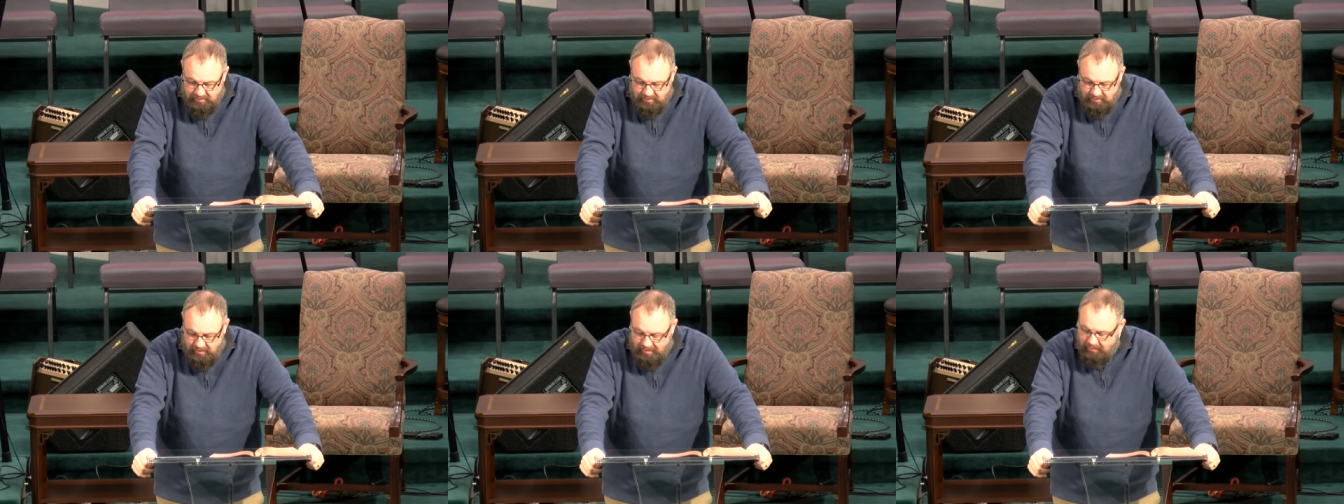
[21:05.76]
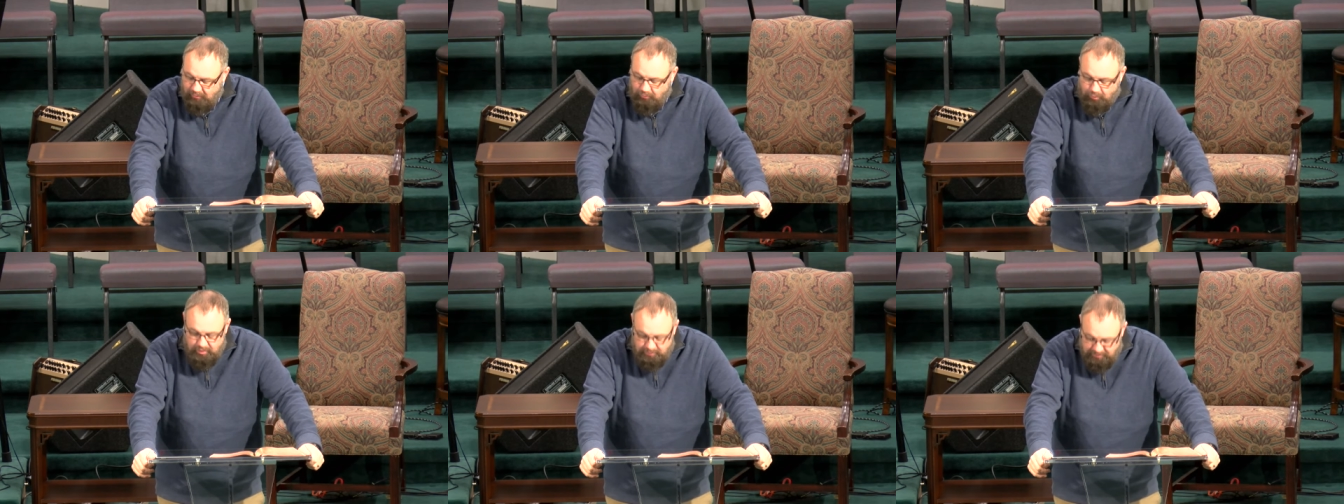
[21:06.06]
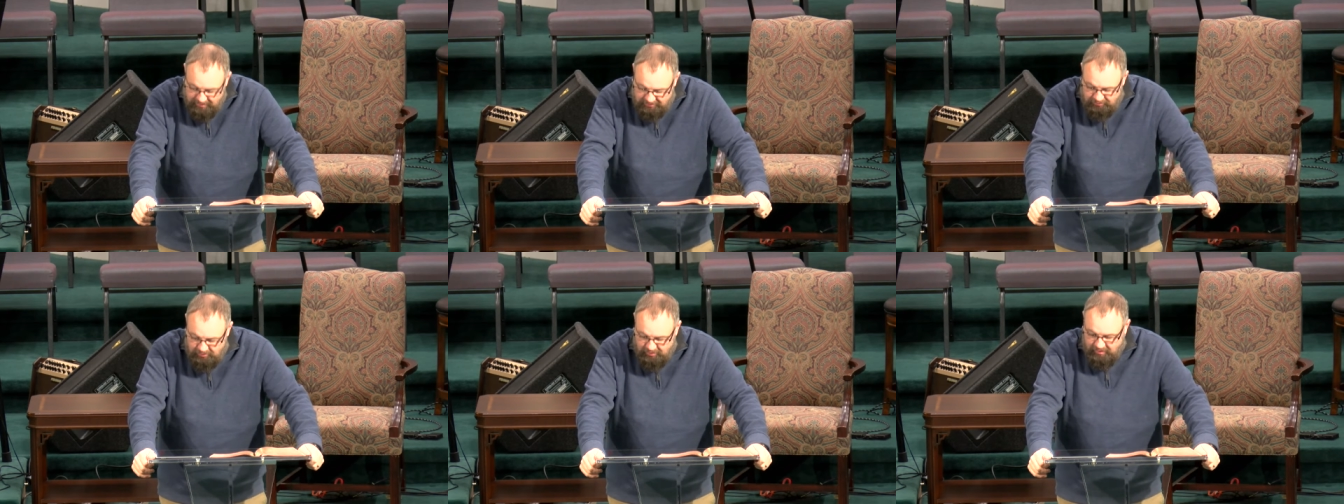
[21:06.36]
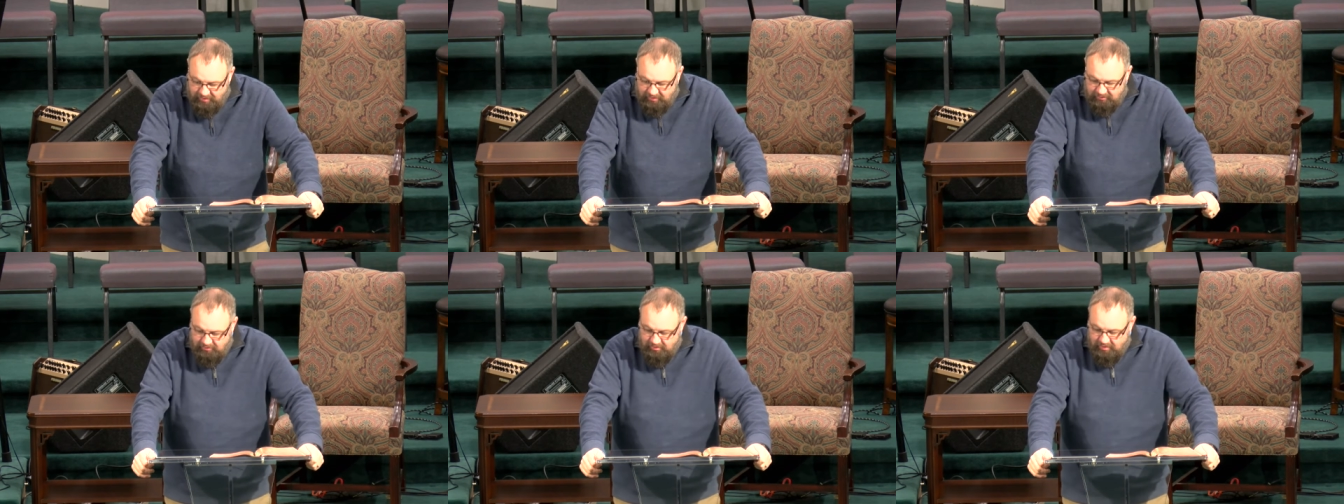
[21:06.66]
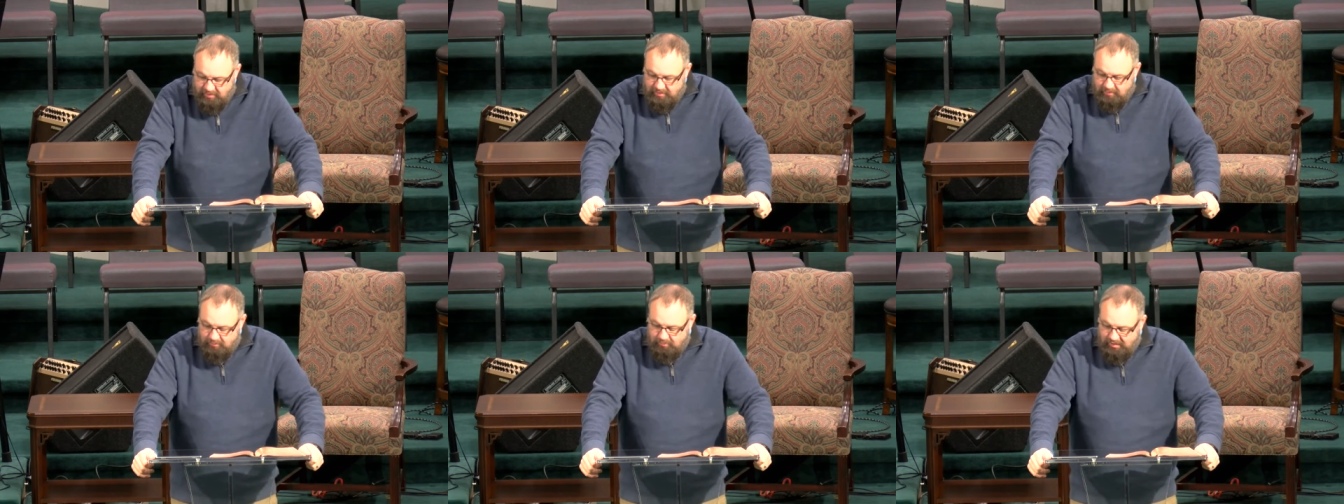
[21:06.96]
uh, would be judged,
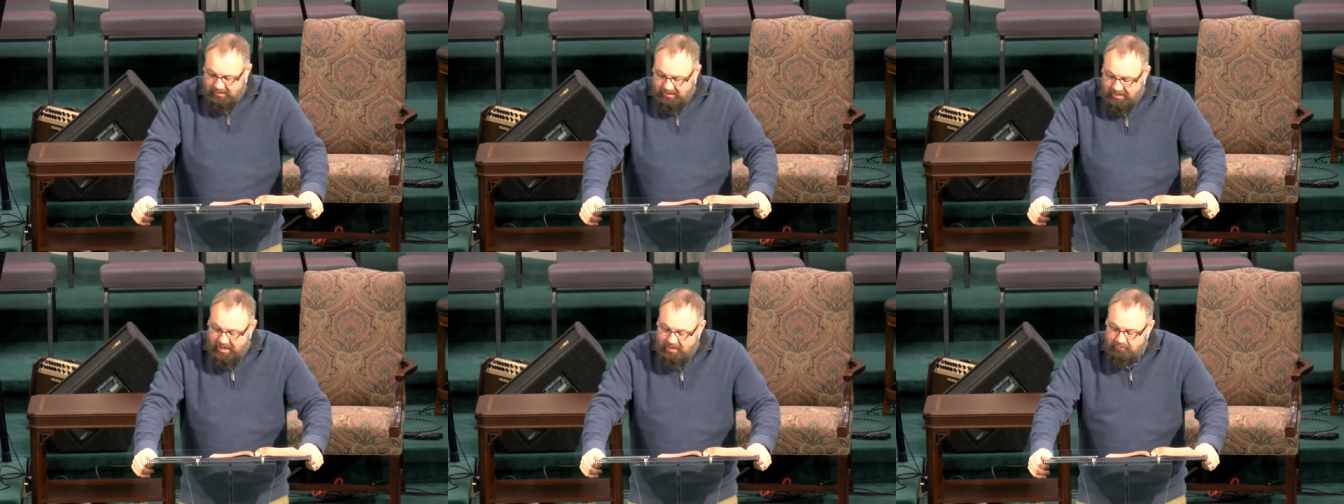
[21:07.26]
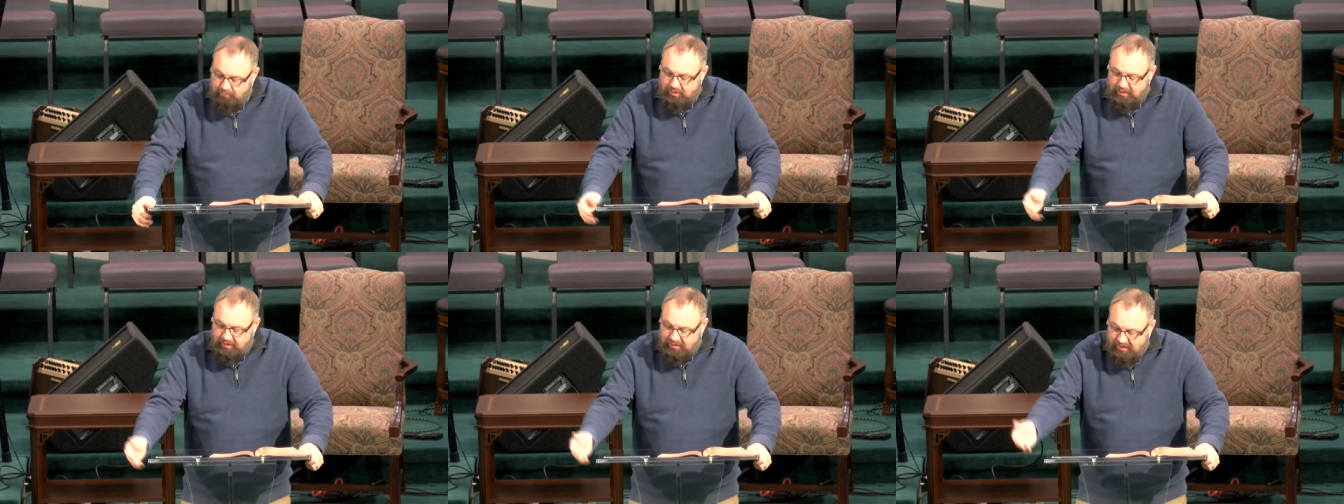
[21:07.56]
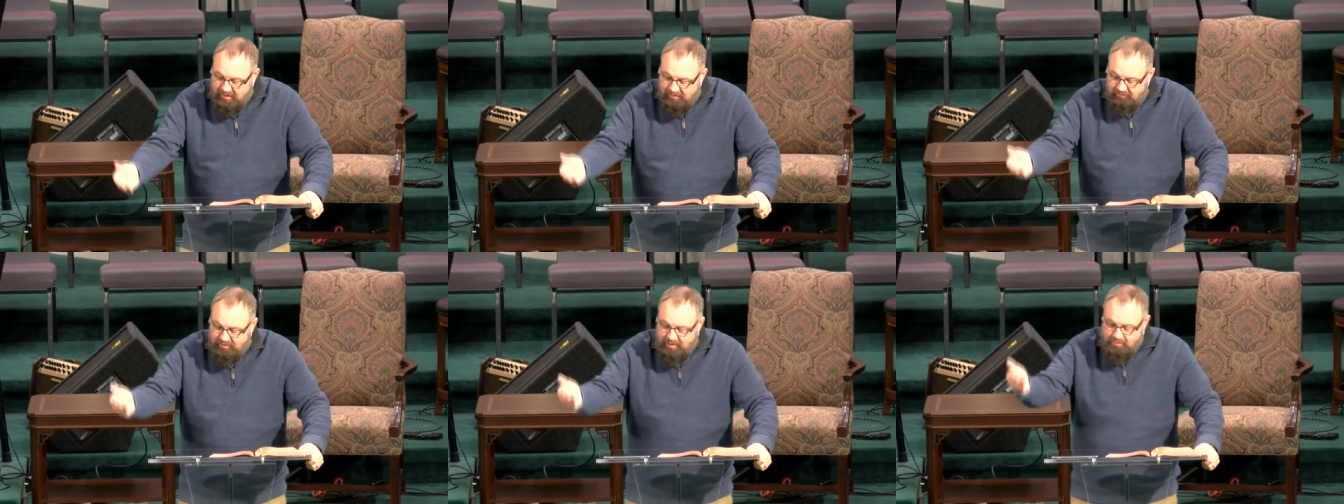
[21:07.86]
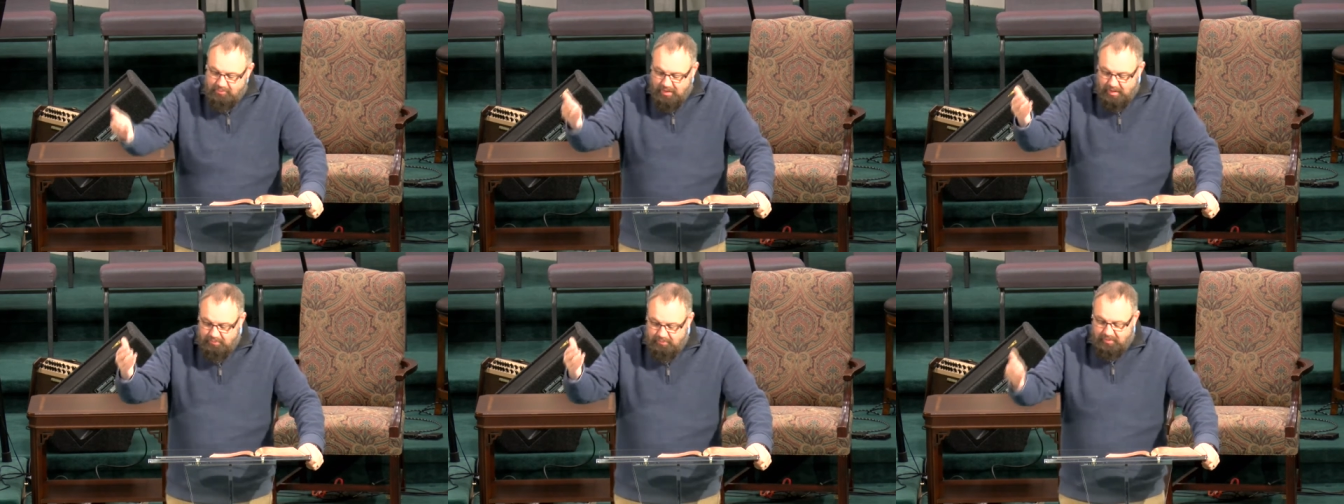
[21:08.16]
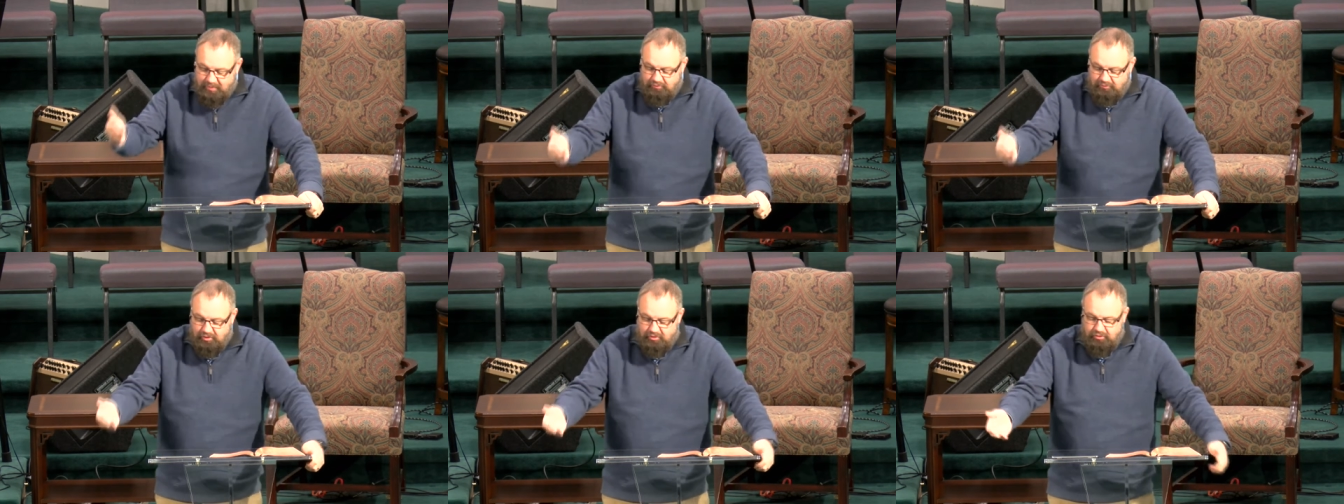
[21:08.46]
but God would lift them up
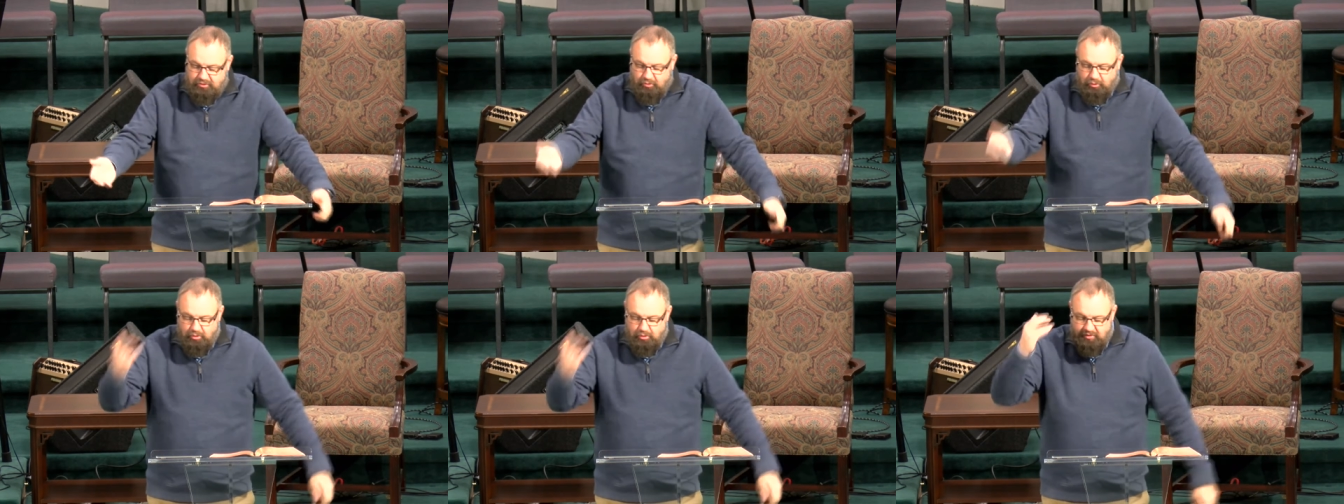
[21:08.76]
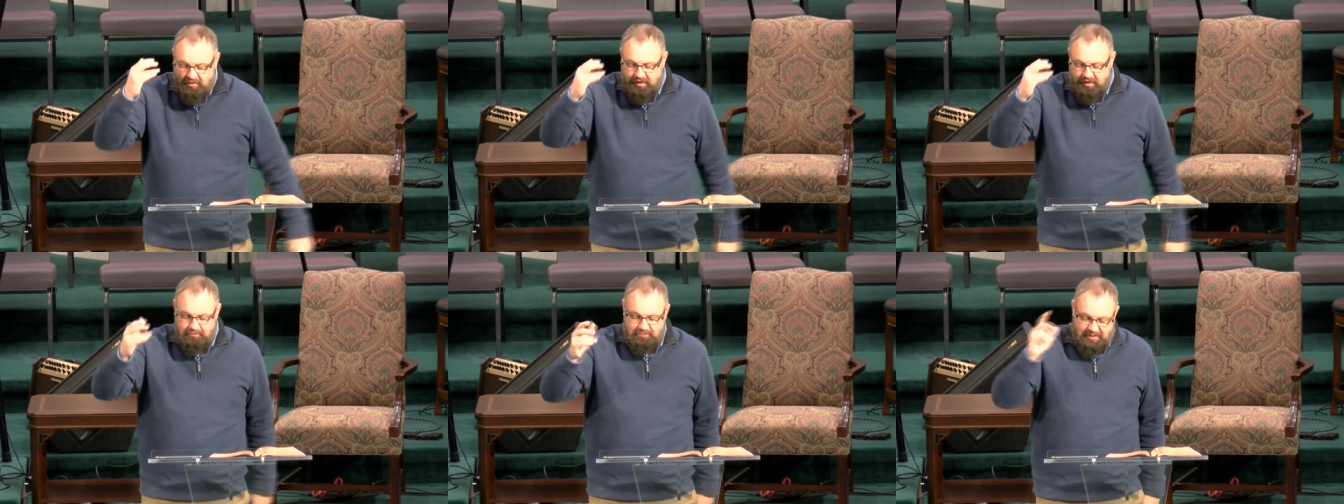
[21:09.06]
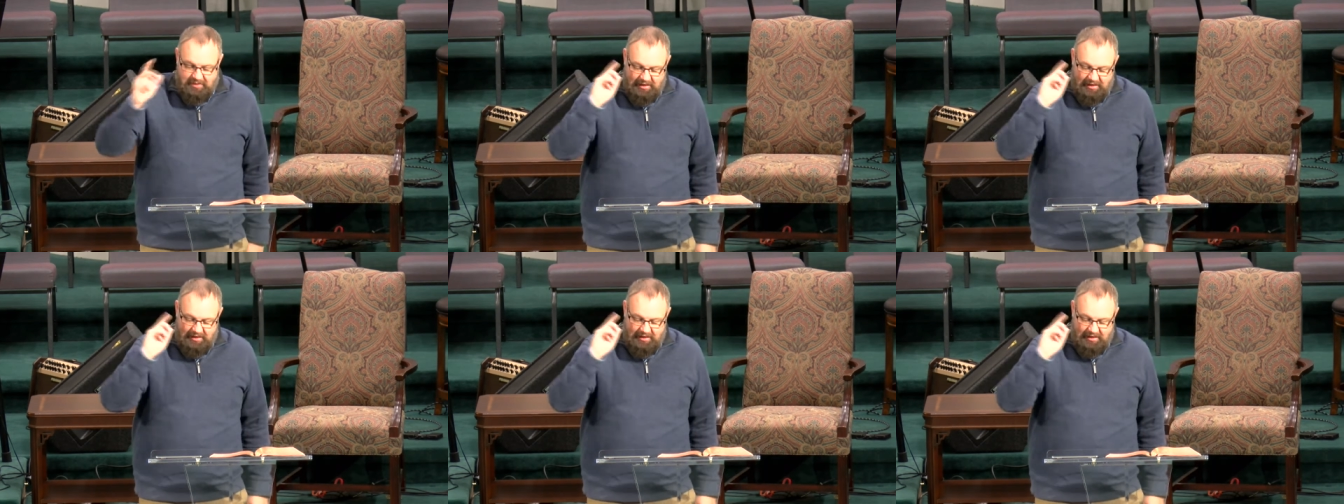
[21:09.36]
and restore them.